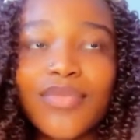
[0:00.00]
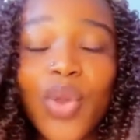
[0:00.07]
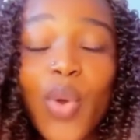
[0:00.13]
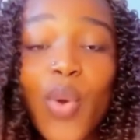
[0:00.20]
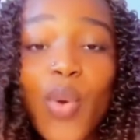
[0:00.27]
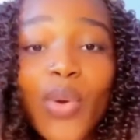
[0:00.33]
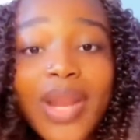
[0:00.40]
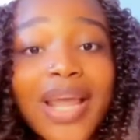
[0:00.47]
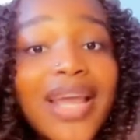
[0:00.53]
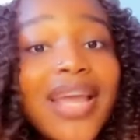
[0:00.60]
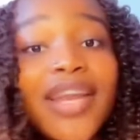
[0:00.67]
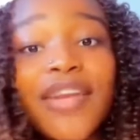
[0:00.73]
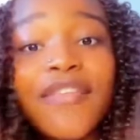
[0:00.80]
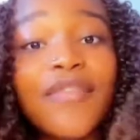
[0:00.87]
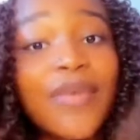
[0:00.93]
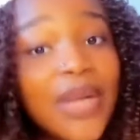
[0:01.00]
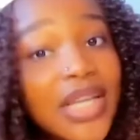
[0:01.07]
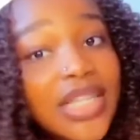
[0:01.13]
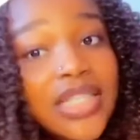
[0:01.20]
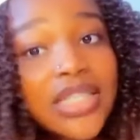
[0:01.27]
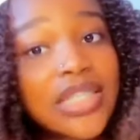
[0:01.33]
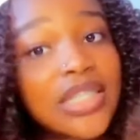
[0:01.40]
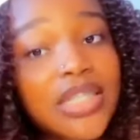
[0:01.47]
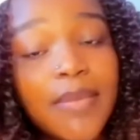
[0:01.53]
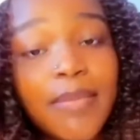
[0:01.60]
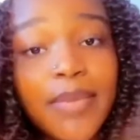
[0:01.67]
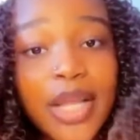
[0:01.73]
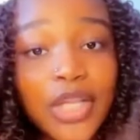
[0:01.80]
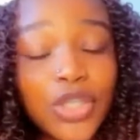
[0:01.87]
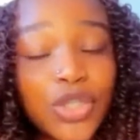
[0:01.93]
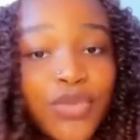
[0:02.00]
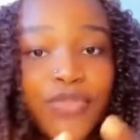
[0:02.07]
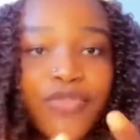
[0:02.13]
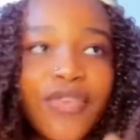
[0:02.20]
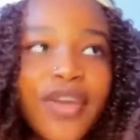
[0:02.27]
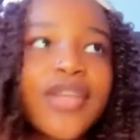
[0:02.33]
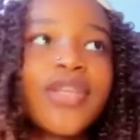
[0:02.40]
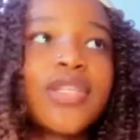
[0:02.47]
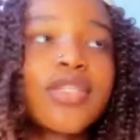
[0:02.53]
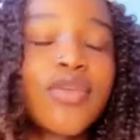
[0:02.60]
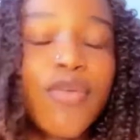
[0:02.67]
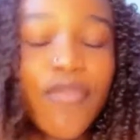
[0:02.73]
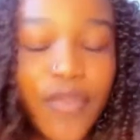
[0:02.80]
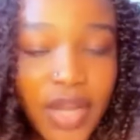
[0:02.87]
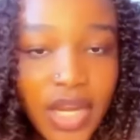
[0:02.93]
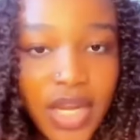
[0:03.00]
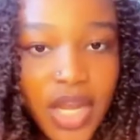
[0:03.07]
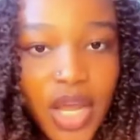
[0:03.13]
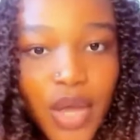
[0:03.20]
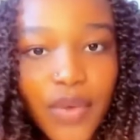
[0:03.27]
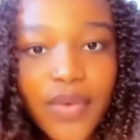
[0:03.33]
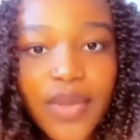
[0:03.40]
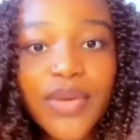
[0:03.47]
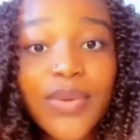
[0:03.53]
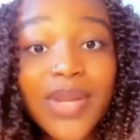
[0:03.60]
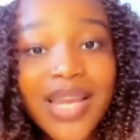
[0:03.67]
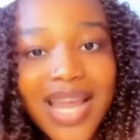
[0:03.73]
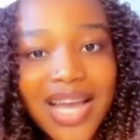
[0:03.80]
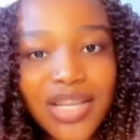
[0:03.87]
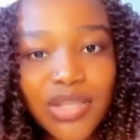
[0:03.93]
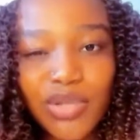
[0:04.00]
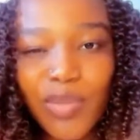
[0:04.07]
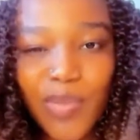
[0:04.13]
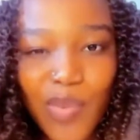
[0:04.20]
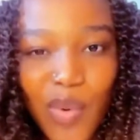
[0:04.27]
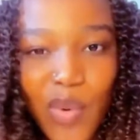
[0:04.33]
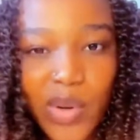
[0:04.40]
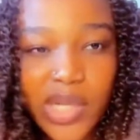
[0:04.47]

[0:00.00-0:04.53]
or that kind of relationship that you find yourself in, when you lack support,